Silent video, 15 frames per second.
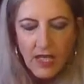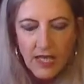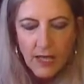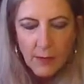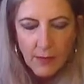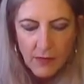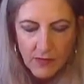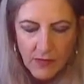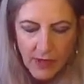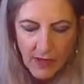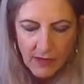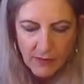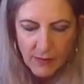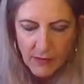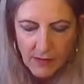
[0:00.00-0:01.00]
a cup of
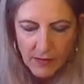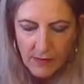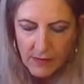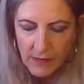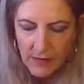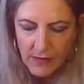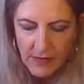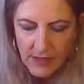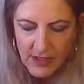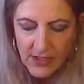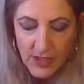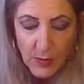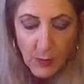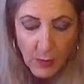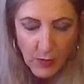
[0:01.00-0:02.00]
love.
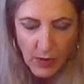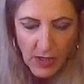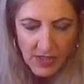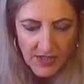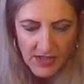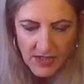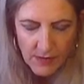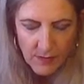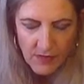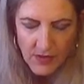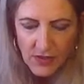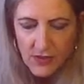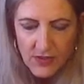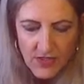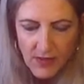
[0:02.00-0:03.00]
Surprise them.
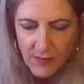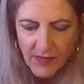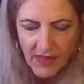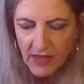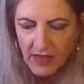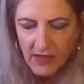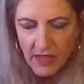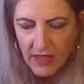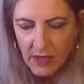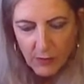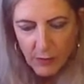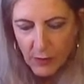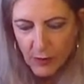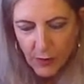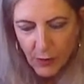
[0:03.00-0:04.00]
Do something that
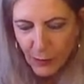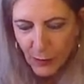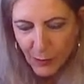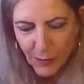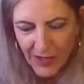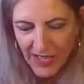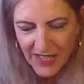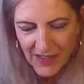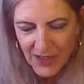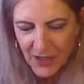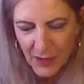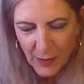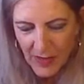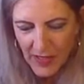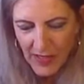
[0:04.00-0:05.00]
you wouldn't normally
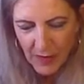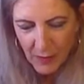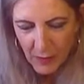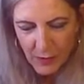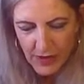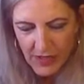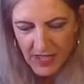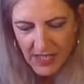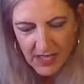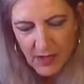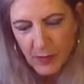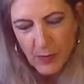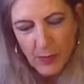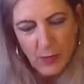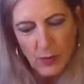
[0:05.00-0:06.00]
do. Be
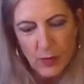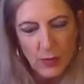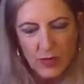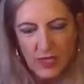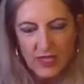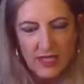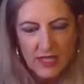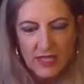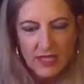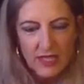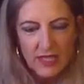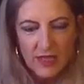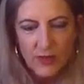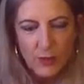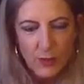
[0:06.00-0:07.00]
unpredictable,
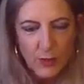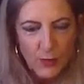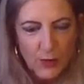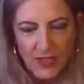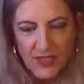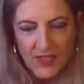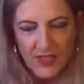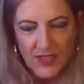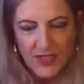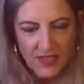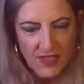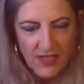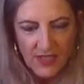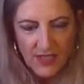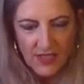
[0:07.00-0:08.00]

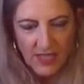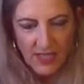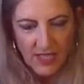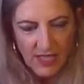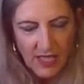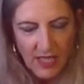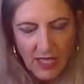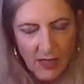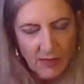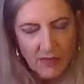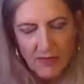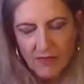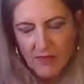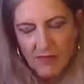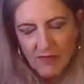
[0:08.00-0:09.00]
Taurus.
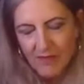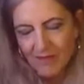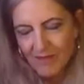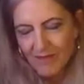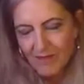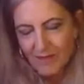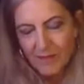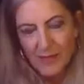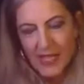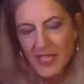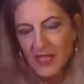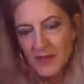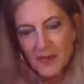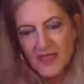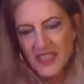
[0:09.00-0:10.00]

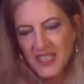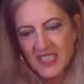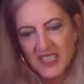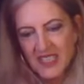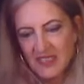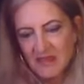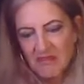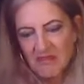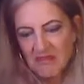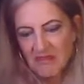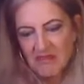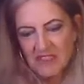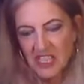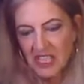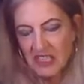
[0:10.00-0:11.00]
Maybe
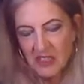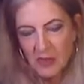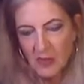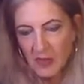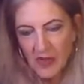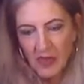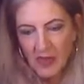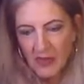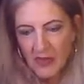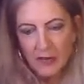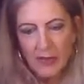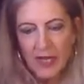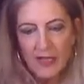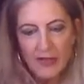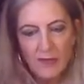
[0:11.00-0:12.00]
take your
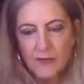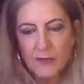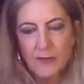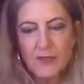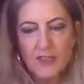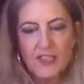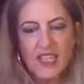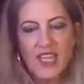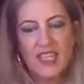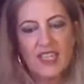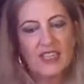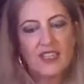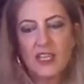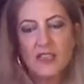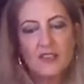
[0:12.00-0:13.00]
partner out for a day
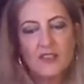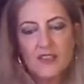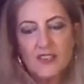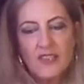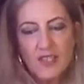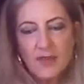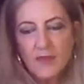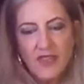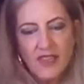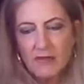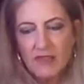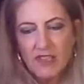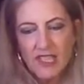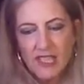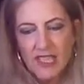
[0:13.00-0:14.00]
and go and do
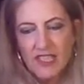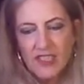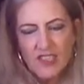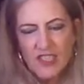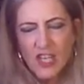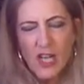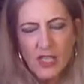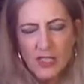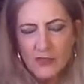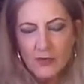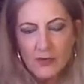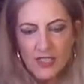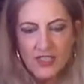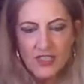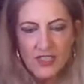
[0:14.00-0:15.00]
something really
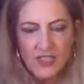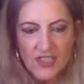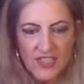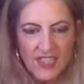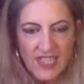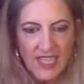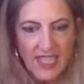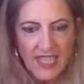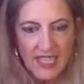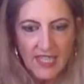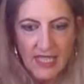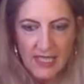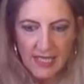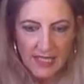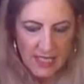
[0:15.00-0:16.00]
childish and silly
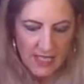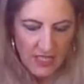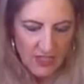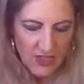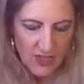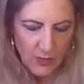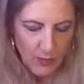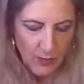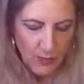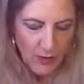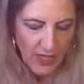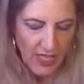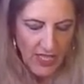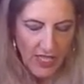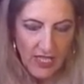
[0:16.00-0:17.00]
to
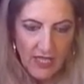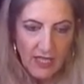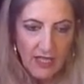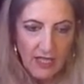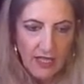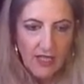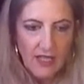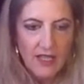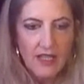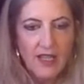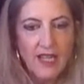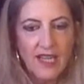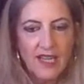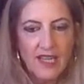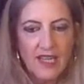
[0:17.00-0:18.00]
bring in
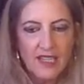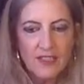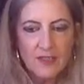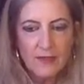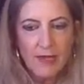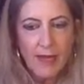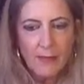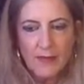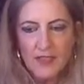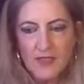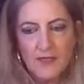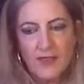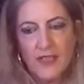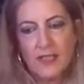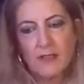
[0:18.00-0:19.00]
a lighter
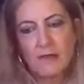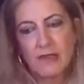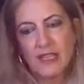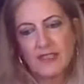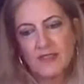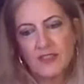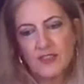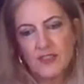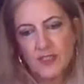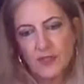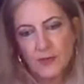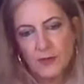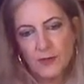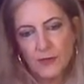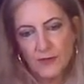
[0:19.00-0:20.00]
atmosphere around the
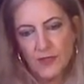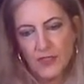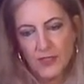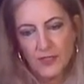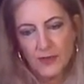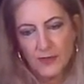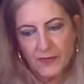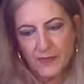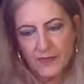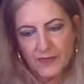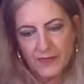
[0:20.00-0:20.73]
two of you.